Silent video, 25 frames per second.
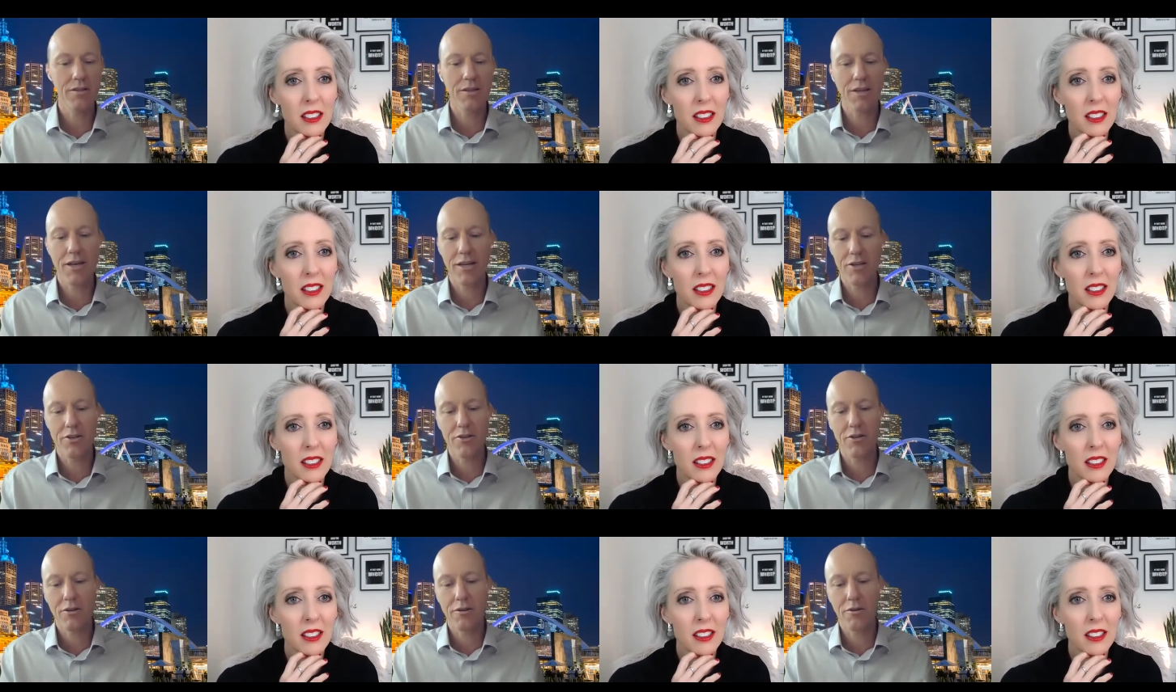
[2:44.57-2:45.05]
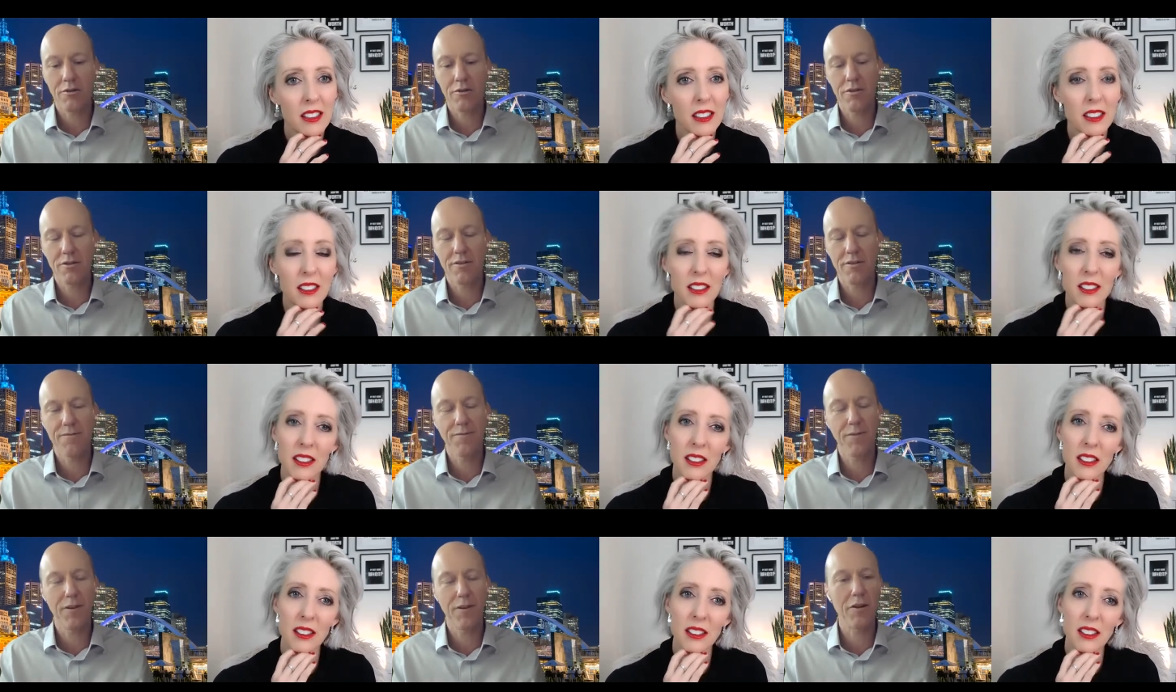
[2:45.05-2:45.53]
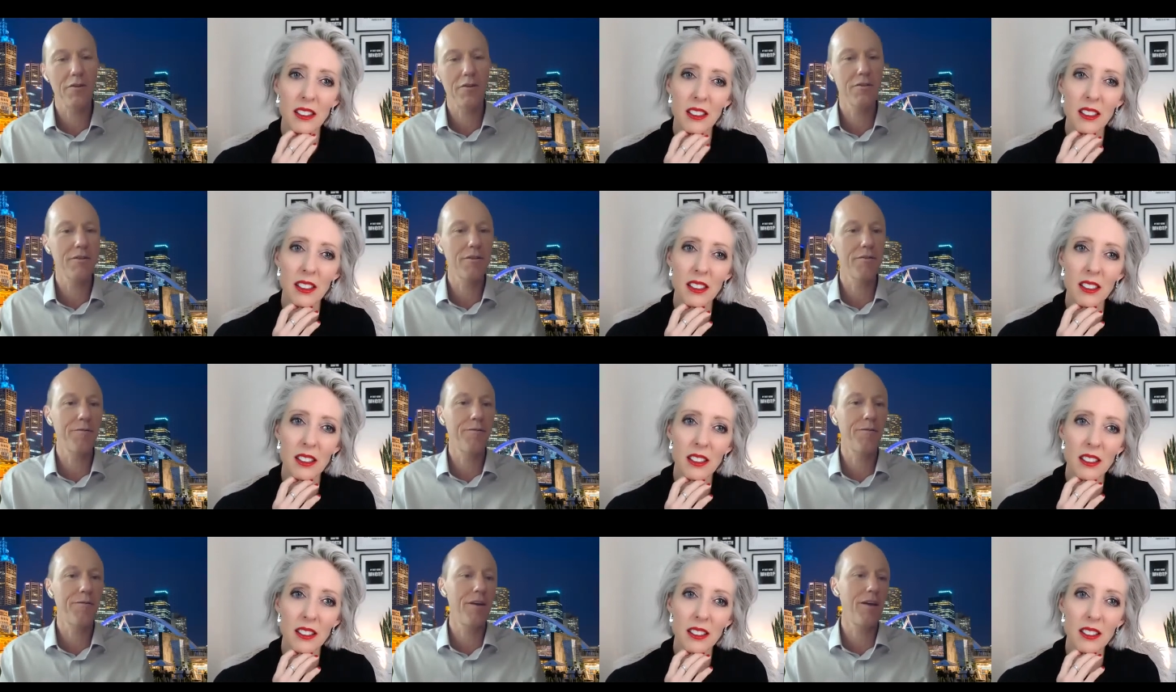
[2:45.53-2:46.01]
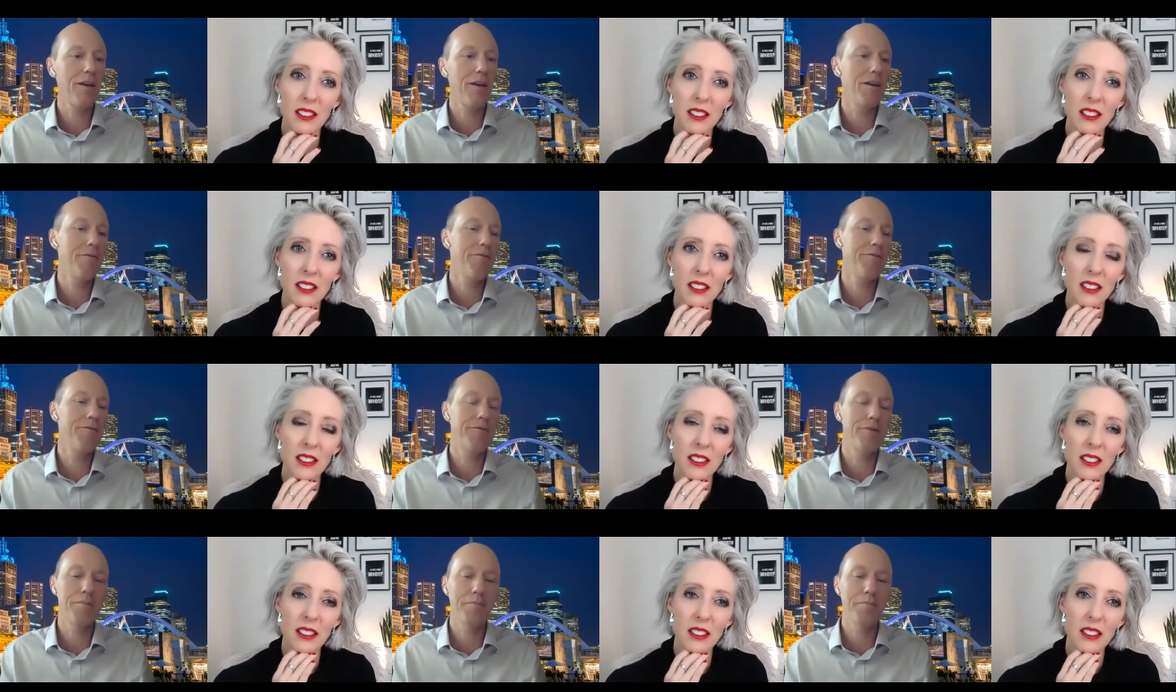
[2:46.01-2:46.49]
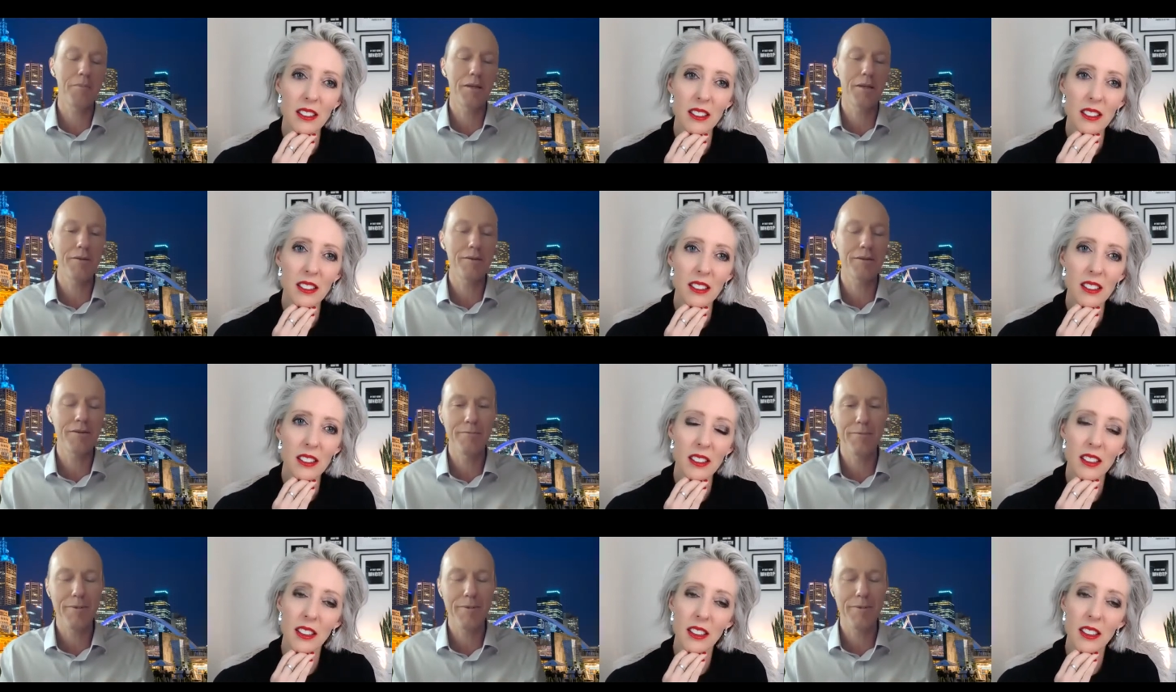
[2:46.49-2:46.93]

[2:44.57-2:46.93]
Speaker 1: I chose philosophy from the,